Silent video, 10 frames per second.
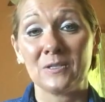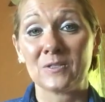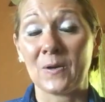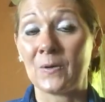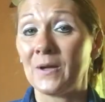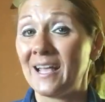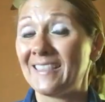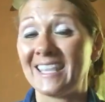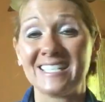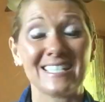So
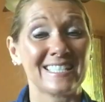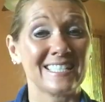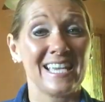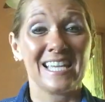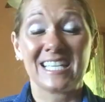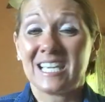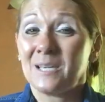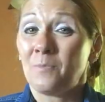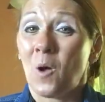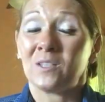they just
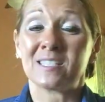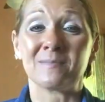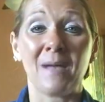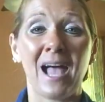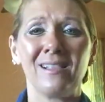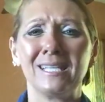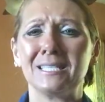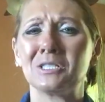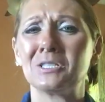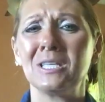keep on
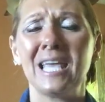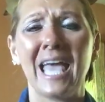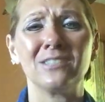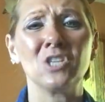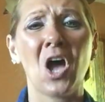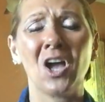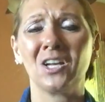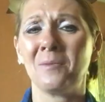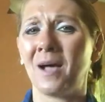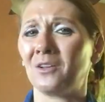smiling and, and
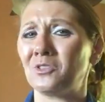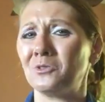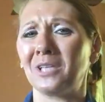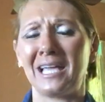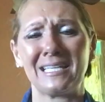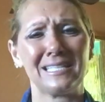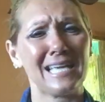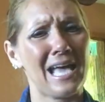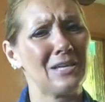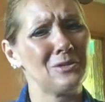talking about you like,
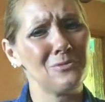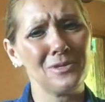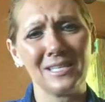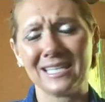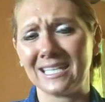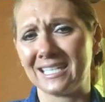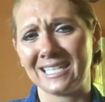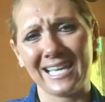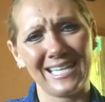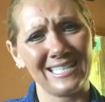yeah, you really need
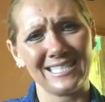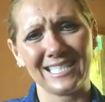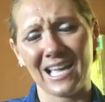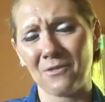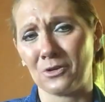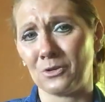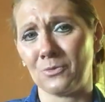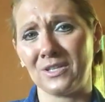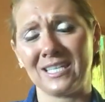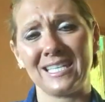to get it together. You
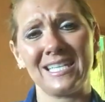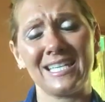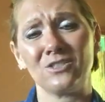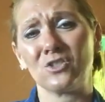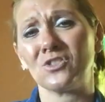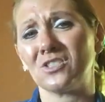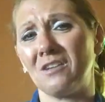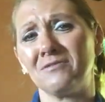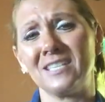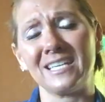really need to get your
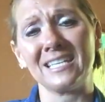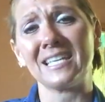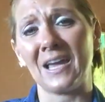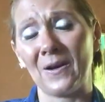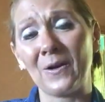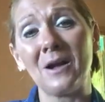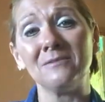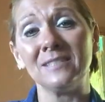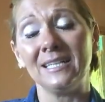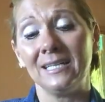stuff taken care of.